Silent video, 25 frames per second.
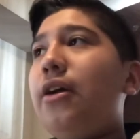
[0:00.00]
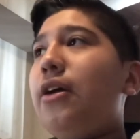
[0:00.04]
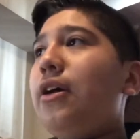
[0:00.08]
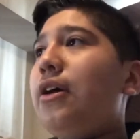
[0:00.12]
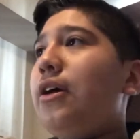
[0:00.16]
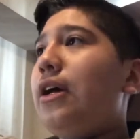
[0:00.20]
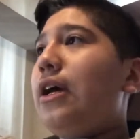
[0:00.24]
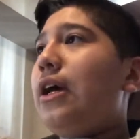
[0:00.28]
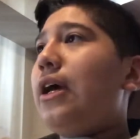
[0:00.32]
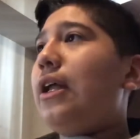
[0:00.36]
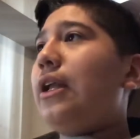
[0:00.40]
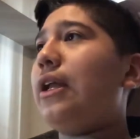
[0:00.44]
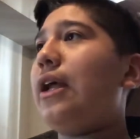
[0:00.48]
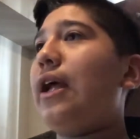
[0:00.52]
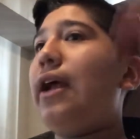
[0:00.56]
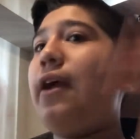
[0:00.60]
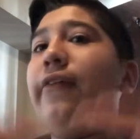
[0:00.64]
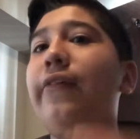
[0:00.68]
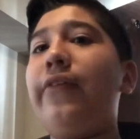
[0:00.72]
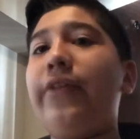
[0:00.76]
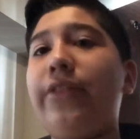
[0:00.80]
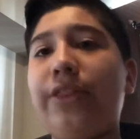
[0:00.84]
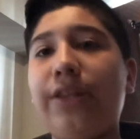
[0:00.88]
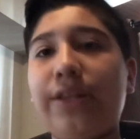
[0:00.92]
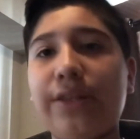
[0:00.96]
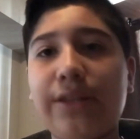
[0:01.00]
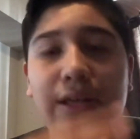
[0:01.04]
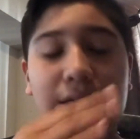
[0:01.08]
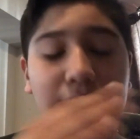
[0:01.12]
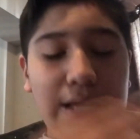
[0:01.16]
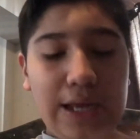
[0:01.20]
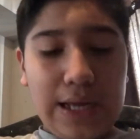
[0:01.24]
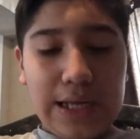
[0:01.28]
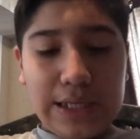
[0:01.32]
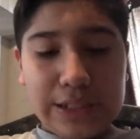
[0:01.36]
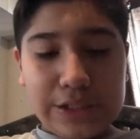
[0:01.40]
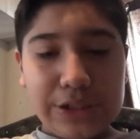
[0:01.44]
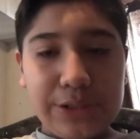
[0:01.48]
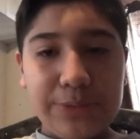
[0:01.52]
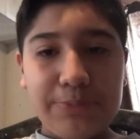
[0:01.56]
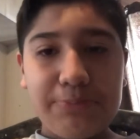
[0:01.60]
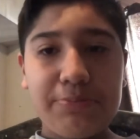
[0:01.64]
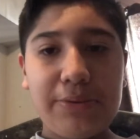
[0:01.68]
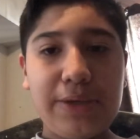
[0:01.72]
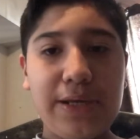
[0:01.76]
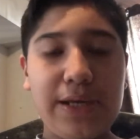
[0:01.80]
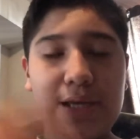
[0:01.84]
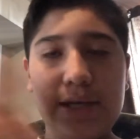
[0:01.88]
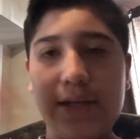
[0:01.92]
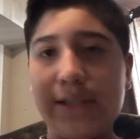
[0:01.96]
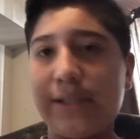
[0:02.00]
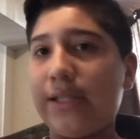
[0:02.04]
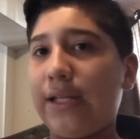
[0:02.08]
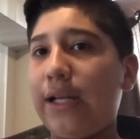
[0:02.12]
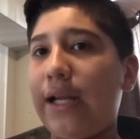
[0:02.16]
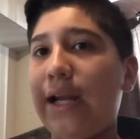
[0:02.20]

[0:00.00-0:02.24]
and everything, the action packed,